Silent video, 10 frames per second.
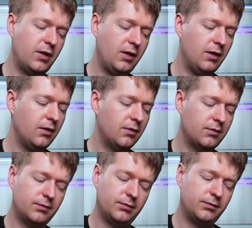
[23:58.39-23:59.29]
fret here
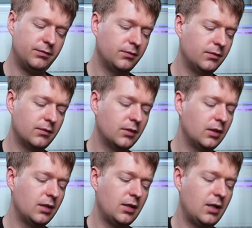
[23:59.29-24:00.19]

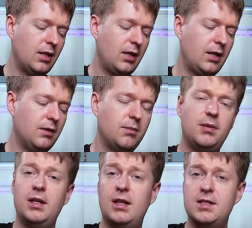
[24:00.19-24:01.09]
and
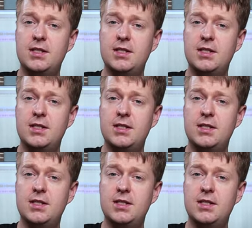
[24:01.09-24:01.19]
play that